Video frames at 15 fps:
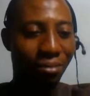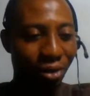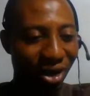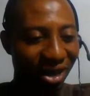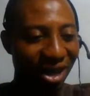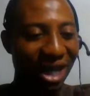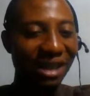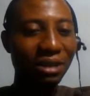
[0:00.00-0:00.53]

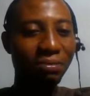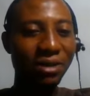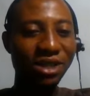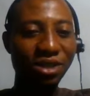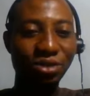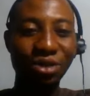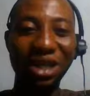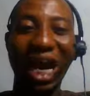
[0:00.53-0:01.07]
but let the
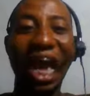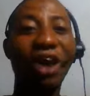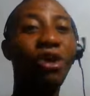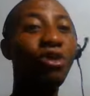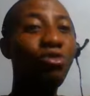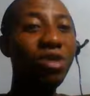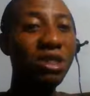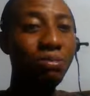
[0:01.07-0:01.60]
person know that I
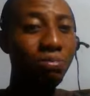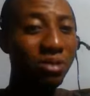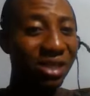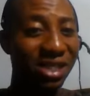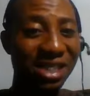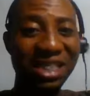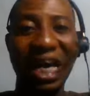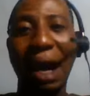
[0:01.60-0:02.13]
always
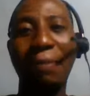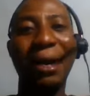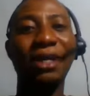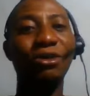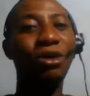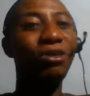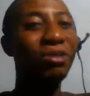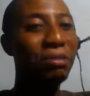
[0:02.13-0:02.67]
busy, I
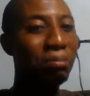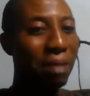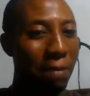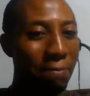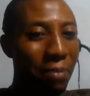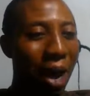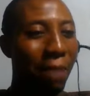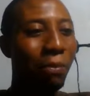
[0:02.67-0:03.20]
might not
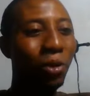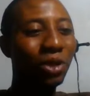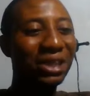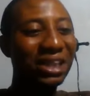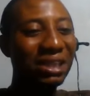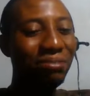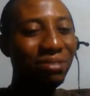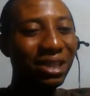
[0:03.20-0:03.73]
remember,
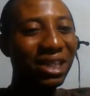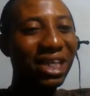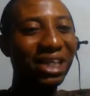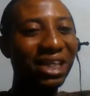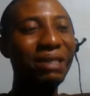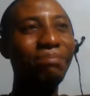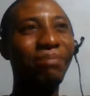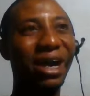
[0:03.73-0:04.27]
but
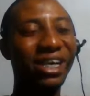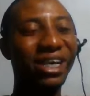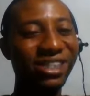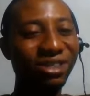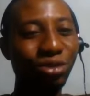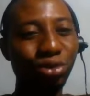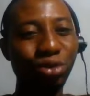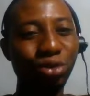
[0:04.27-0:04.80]
immediately by
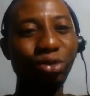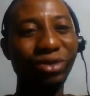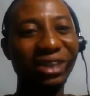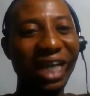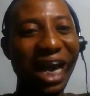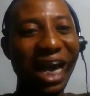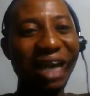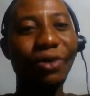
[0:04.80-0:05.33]
so
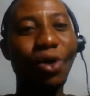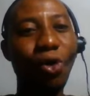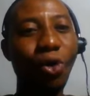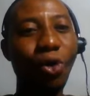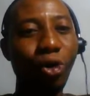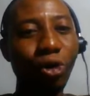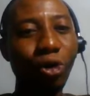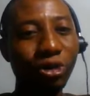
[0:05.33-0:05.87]
time
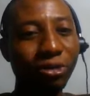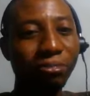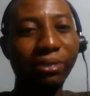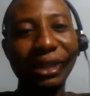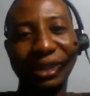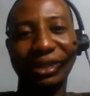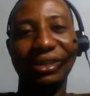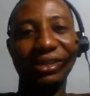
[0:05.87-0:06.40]
called
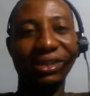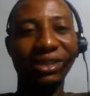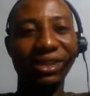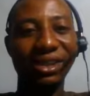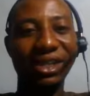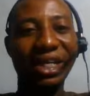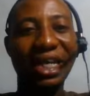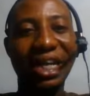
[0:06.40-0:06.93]
me.
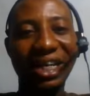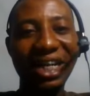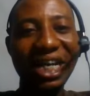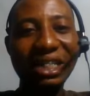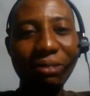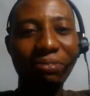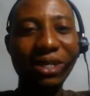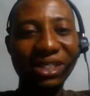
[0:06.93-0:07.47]

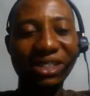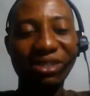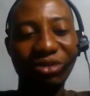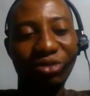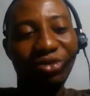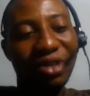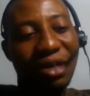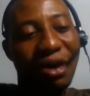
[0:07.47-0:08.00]
Let the
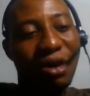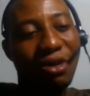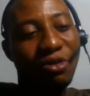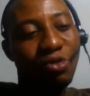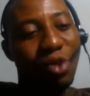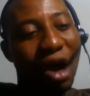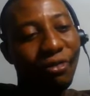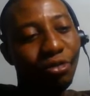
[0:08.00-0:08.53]
person,
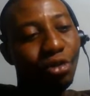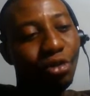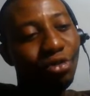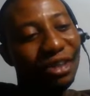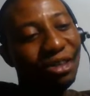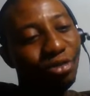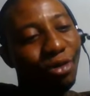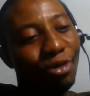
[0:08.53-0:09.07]
you have to
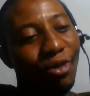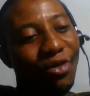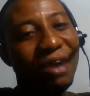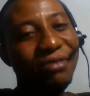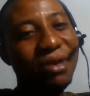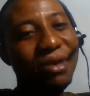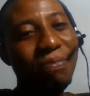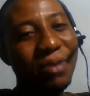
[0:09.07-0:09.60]
discover
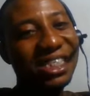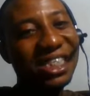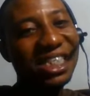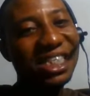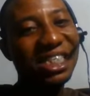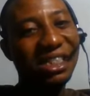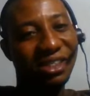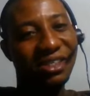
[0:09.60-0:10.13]
if the person
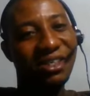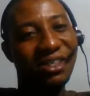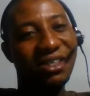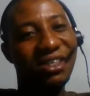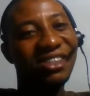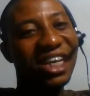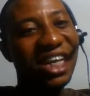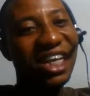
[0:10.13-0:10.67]
is
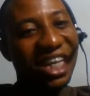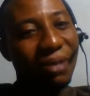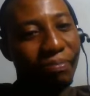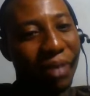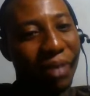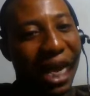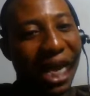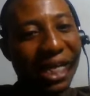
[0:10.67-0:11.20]
really
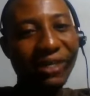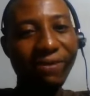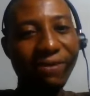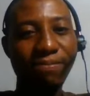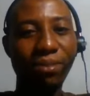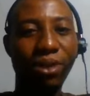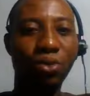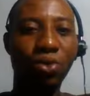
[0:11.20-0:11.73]

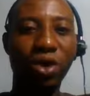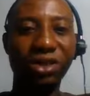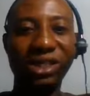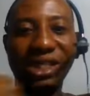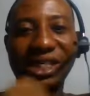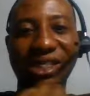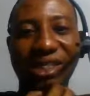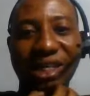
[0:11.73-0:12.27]
mean what
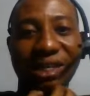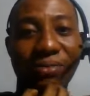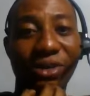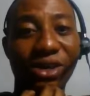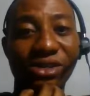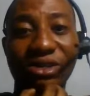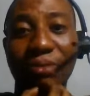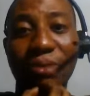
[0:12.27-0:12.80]
he is saying,
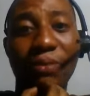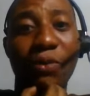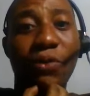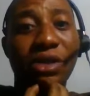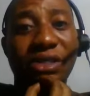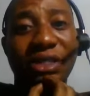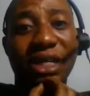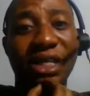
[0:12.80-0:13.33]
because some people
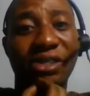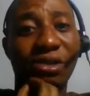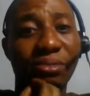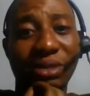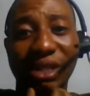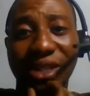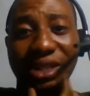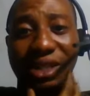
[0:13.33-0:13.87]
will say
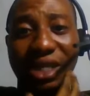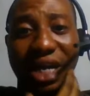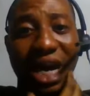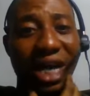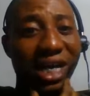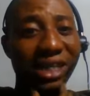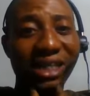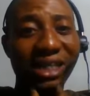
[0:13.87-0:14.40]

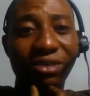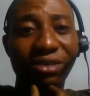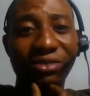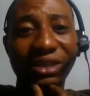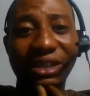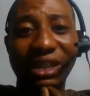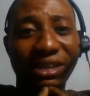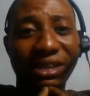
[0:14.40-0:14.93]
something and at the end of
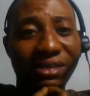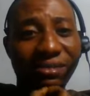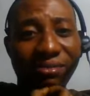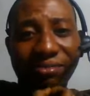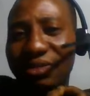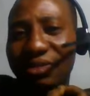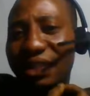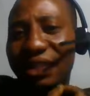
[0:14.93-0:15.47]
the day
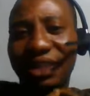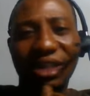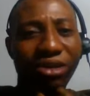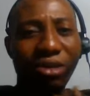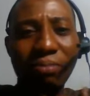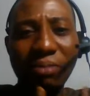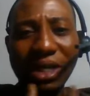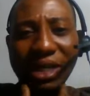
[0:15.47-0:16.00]
they
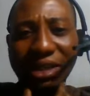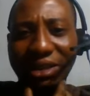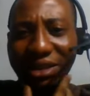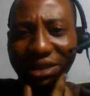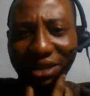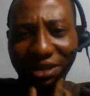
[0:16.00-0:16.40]
don't mean it.